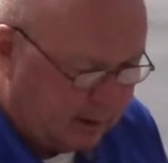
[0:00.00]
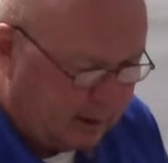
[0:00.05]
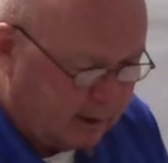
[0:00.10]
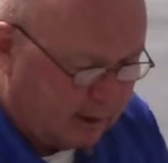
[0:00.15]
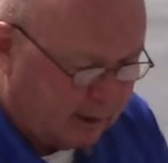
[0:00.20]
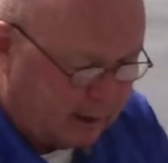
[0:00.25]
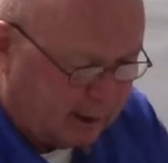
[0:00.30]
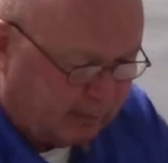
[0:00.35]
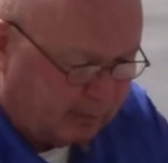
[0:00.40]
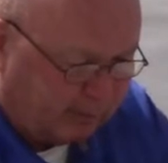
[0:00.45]

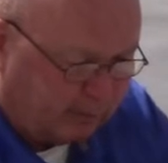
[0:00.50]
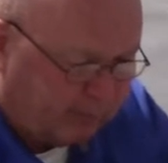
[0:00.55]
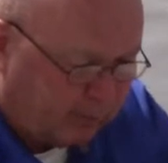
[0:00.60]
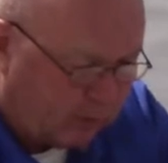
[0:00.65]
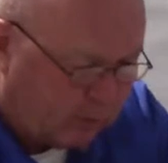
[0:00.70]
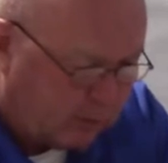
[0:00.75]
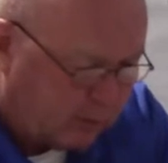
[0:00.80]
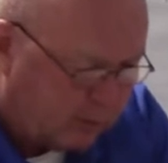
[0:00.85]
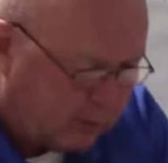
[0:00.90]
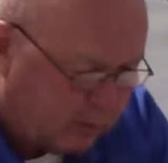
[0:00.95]
Number
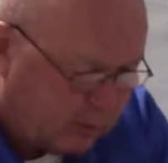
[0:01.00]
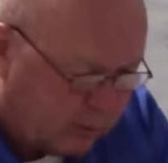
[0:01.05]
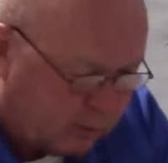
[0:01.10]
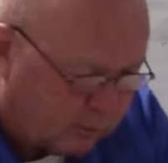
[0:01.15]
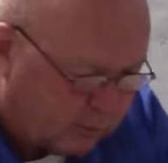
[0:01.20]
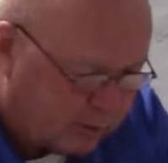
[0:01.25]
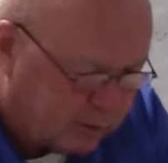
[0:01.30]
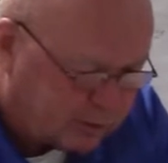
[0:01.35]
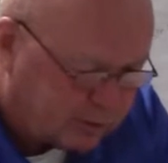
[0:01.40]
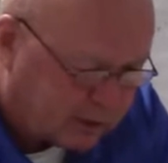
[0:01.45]
4,
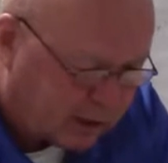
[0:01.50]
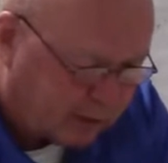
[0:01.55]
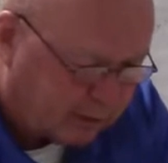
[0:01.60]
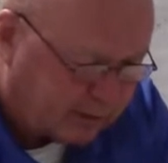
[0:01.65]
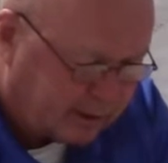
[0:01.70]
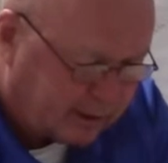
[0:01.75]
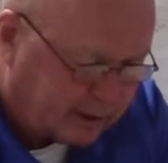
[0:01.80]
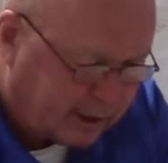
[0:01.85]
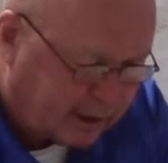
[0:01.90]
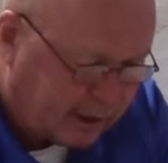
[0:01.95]
we're installed
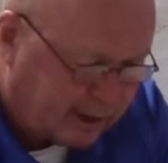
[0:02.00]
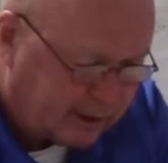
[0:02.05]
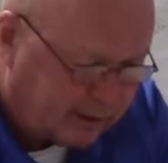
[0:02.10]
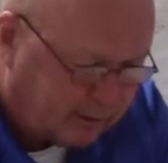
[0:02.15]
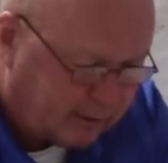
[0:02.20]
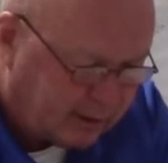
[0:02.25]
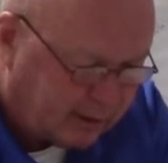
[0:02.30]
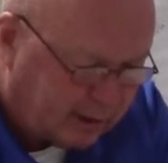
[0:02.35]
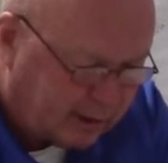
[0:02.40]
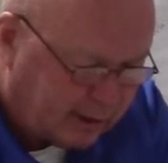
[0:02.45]
in
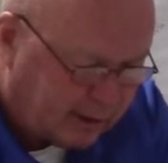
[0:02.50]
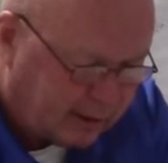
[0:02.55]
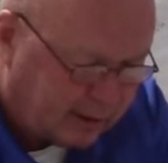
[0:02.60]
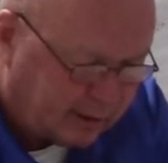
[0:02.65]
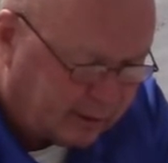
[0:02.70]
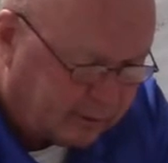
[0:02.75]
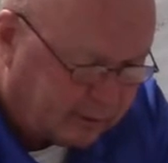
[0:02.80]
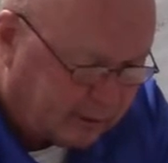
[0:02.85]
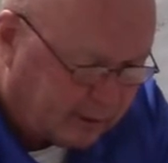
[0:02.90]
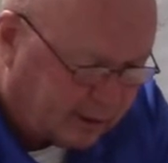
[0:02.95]
conduit and
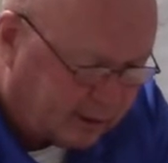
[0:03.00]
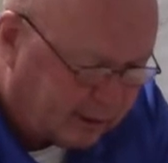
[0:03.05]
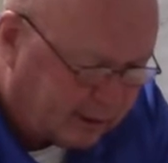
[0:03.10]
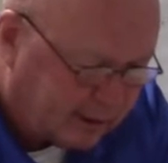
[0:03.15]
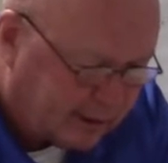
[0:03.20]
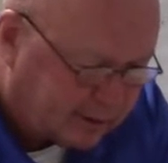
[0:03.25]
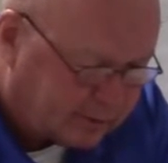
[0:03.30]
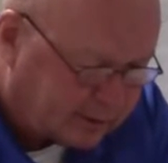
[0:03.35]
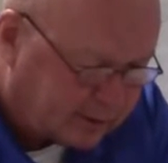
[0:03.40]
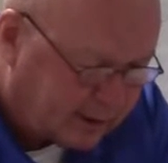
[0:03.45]
under not
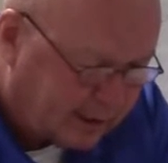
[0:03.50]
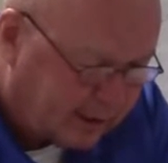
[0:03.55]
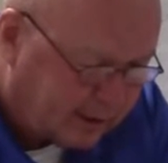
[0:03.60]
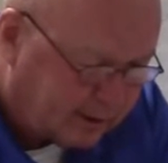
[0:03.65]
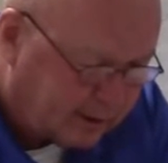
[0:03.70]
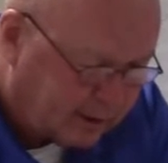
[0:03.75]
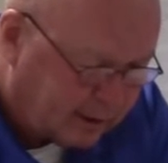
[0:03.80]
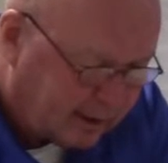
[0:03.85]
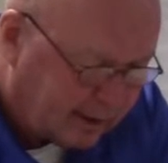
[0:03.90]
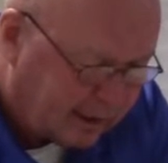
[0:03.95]
less
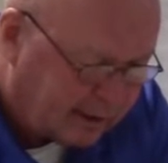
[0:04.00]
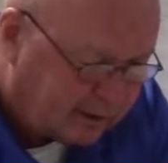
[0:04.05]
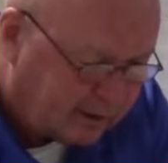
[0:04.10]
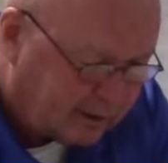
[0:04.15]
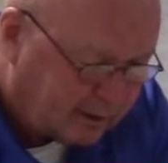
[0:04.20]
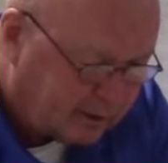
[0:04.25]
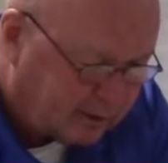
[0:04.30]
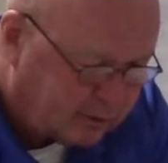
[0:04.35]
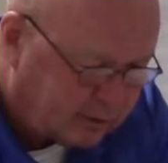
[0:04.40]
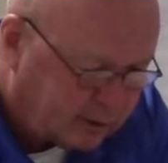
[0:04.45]
than
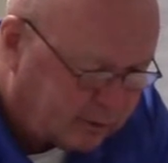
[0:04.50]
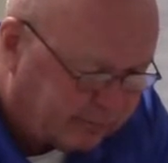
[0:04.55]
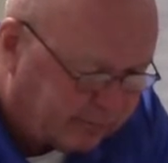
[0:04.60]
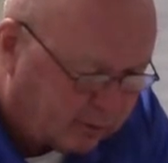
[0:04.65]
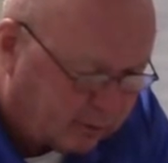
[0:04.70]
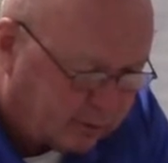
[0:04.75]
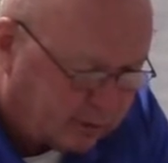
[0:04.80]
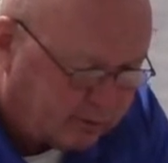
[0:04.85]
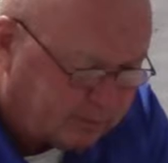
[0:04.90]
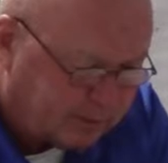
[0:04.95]
18 inches of
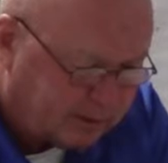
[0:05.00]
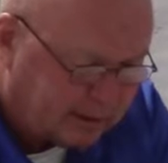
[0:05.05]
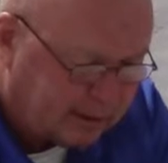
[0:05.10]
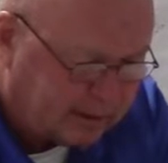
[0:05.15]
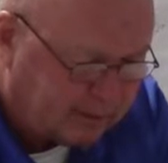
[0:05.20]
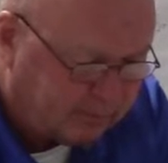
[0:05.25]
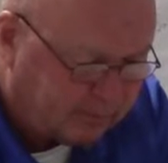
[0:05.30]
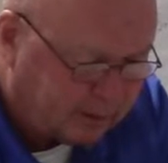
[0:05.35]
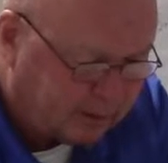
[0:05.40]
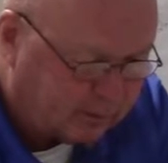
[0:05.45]
earth
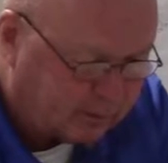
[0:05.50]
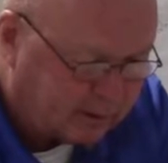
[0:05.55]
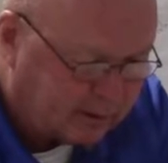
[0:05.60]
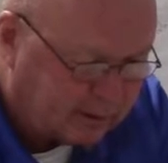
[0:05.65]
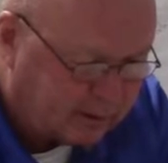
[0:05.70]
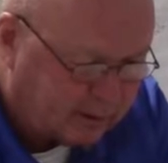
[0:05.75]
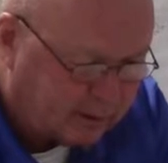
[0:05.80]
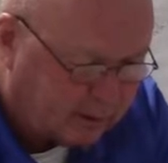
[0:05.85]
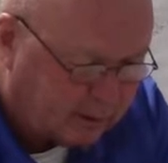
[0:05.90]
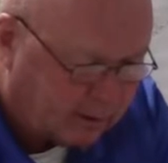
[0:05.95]
beneath a
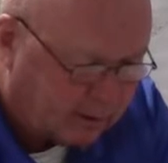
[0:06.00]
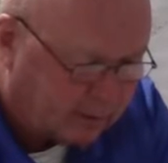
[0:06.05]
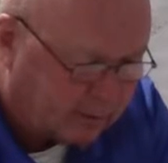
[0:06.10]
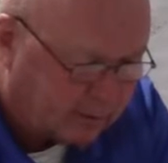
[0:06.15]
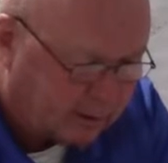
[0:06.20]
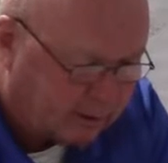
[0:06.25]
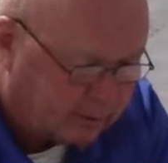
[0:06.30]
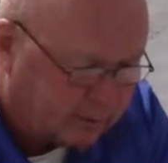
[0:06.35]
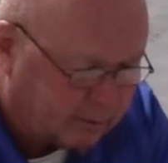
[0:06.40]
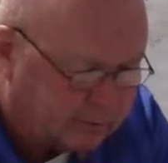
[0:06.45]
building
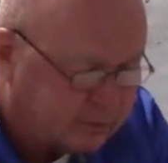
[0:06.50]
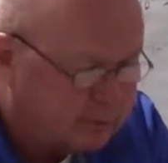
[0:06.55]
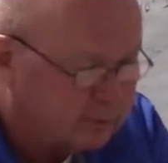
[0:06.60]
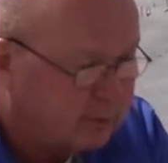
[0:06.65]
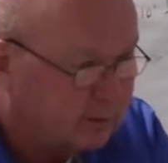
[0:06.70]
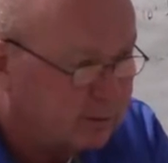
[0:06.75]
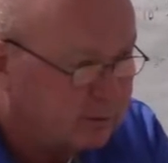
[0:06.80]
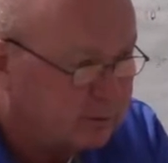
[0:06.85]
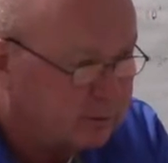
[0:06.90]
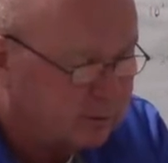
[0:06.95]
or other
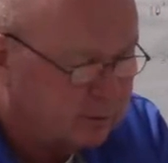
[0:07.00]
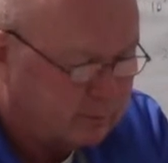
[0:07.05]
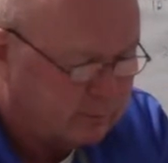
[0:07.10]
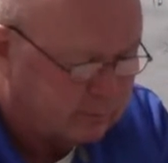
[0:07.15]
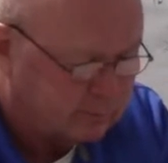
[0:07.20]
structure.